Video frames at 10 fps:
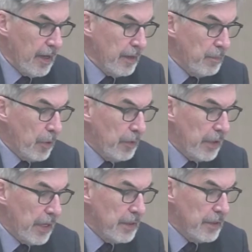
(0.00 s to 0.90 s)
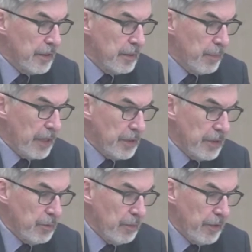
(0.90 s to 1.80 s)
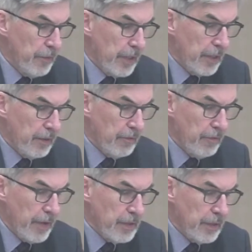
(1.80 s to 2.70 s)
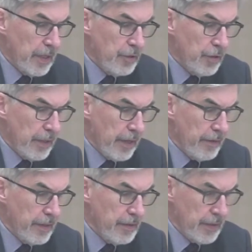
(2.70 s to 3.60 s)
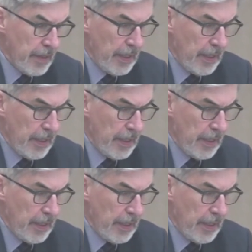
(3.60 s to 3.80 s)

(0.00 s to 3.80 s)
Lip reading: And in both cases, buses will be running through residential areas,